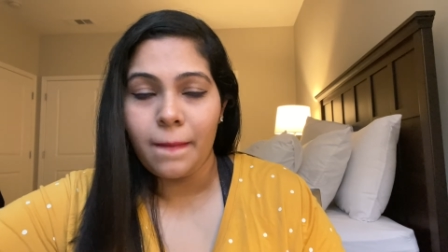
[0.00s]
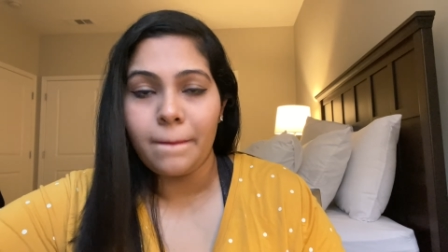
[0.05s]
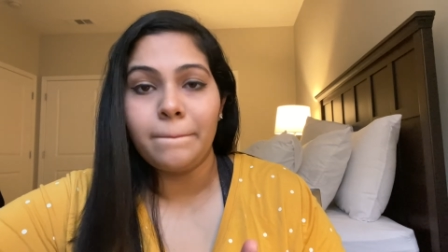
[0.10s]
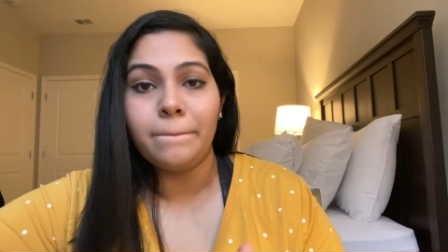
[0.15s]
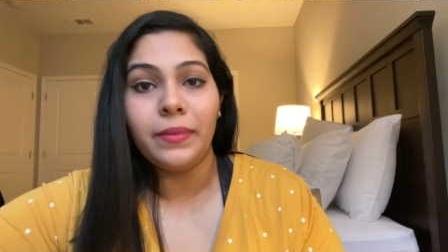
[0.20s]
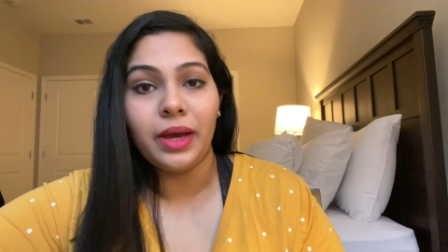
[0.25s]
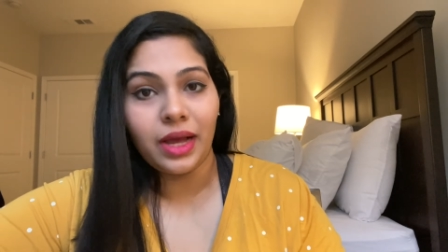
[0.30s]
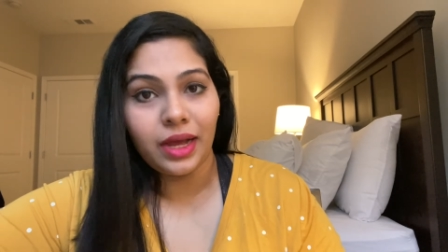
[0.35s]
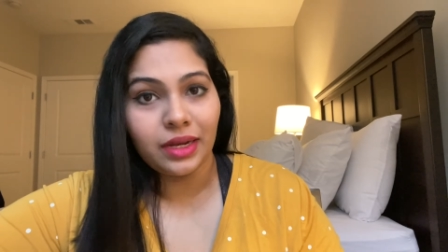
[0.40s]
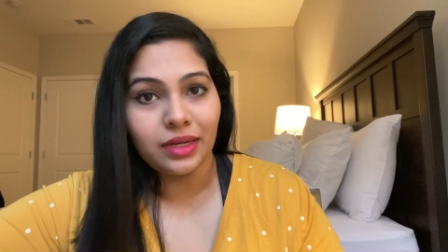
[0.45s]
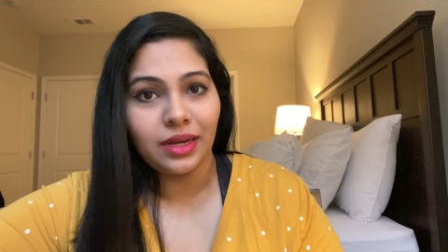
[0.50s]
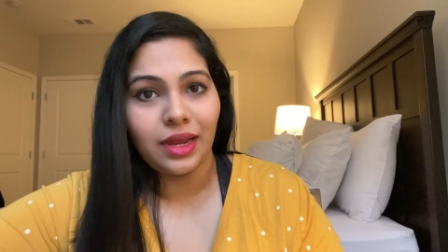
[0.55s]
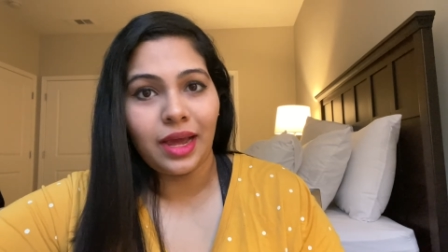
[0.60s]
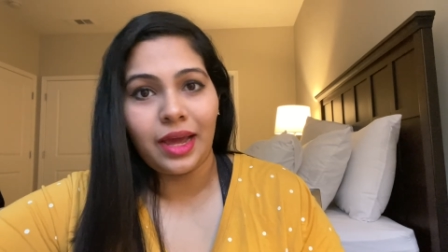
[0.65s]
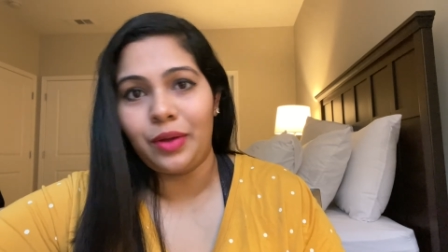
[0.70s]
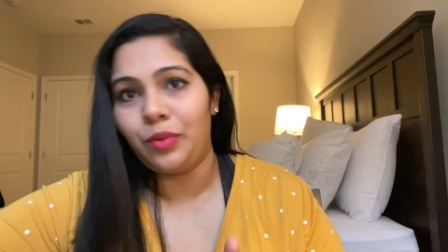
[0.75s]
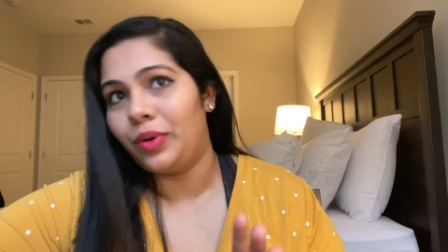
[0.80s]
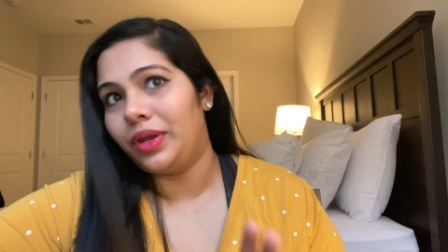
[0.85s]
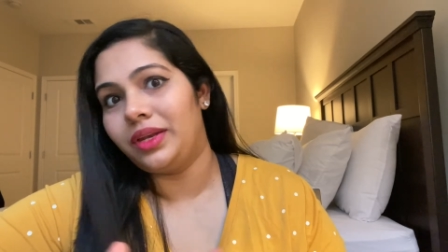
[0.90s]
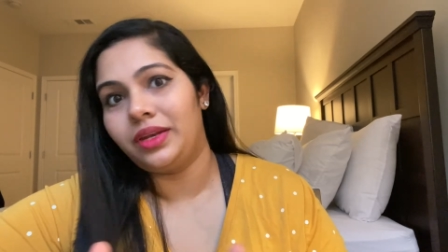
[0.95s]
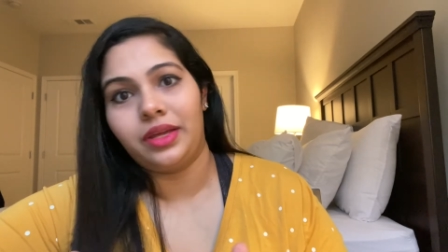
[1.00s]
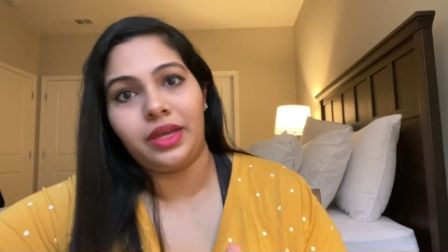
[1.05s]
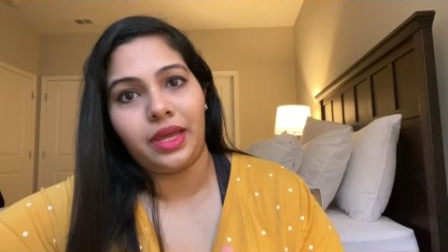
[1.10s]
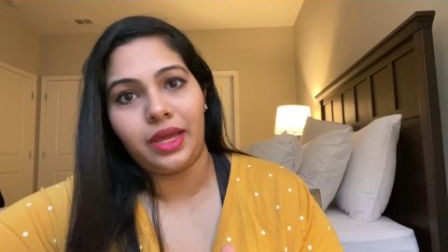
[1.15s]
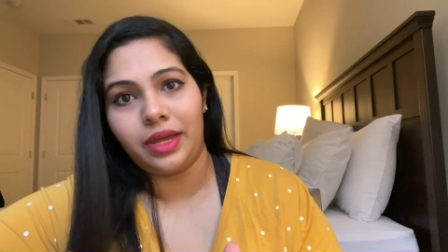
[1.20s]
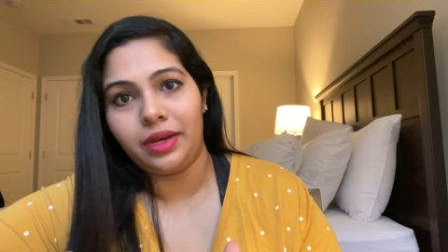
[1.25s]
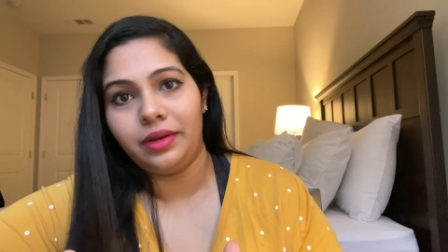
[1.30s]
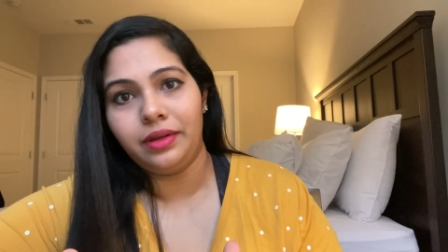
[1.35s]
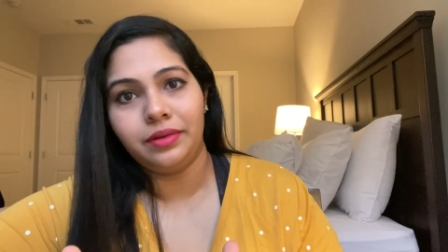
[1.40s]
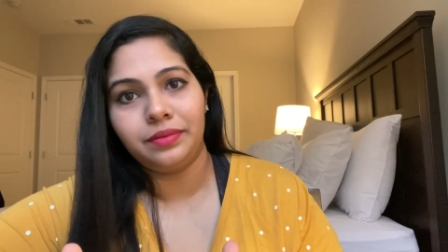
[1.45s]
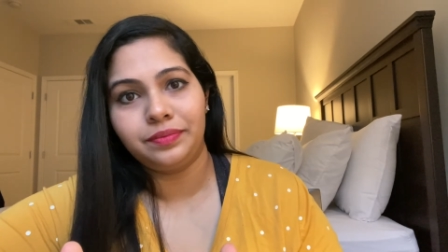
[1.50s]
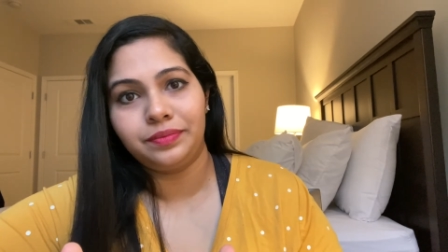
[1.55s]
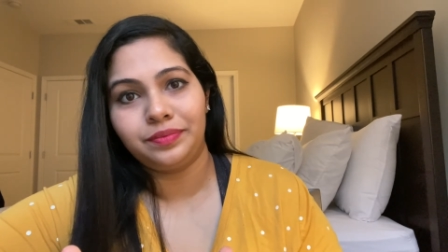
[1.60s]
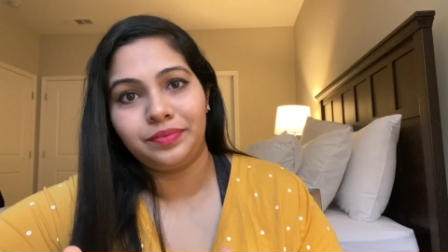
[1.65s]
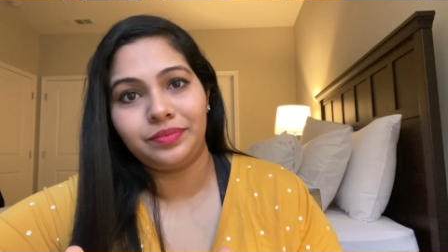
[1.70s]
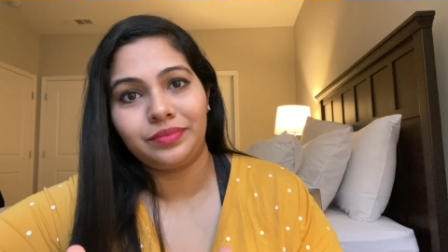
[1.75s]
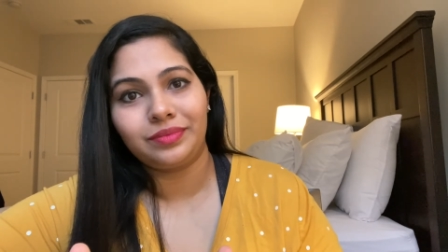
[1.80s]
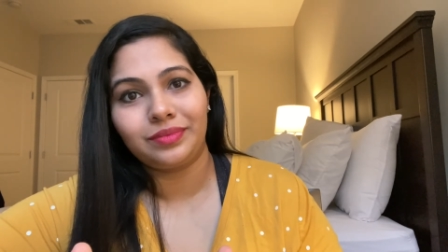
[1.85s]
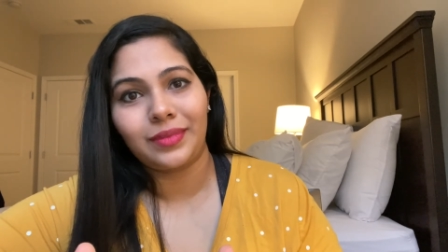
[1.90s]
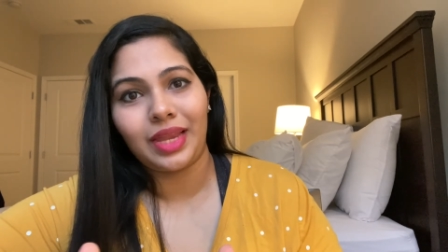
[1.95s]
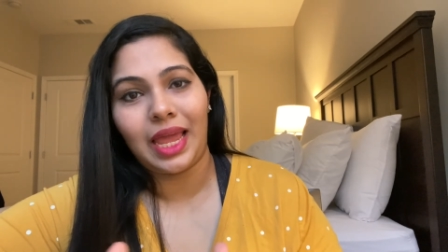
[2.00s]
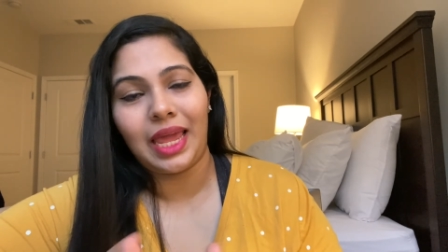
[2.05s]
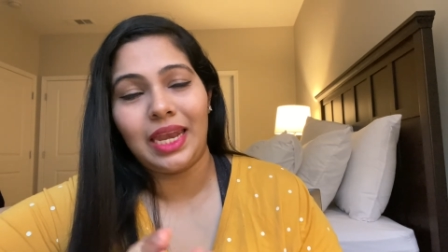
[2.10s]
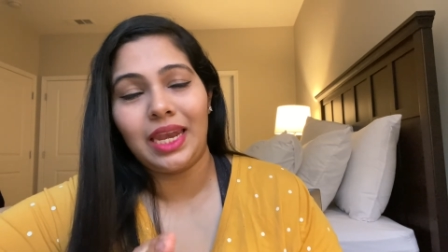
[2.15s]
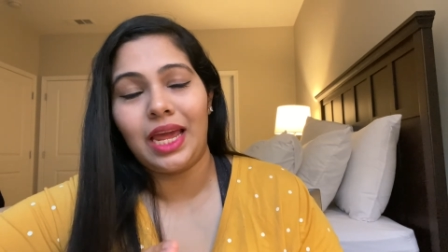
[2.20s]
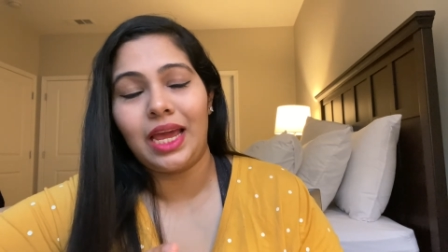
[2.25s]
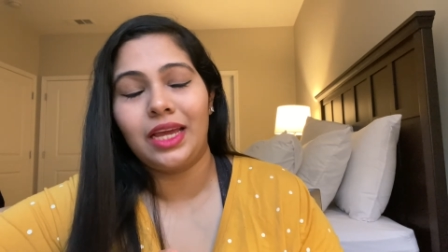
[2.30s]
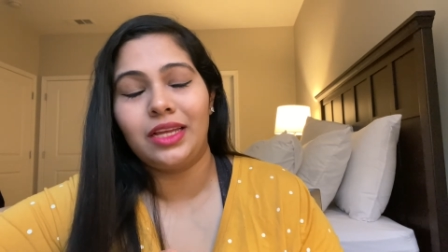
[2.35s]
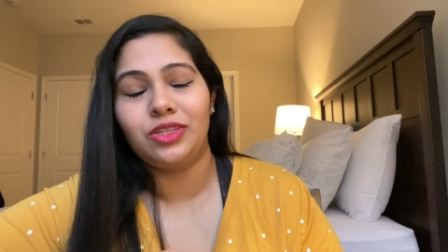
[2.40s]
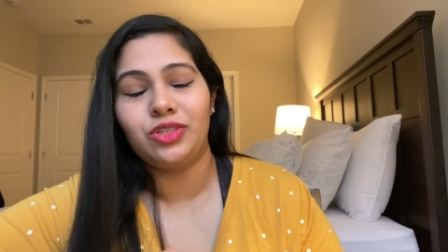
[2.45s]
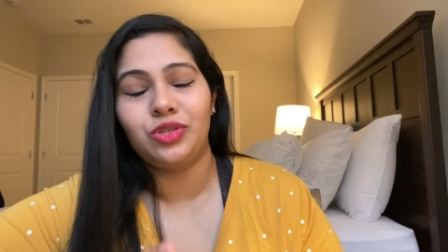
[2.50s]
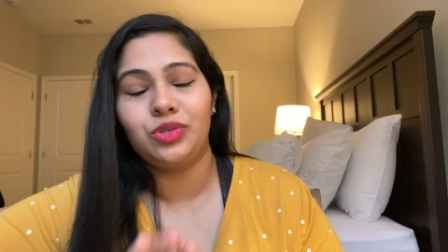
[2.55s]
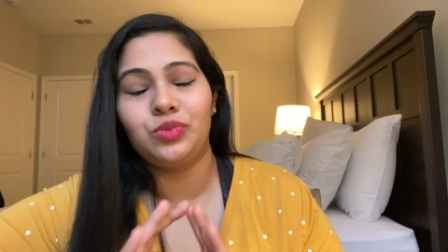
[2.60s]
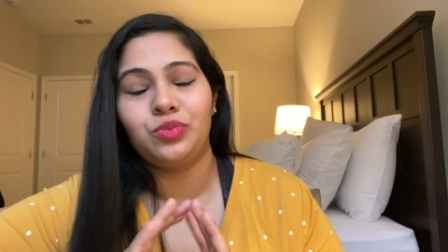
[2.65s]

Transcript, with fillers: But I went ahead and I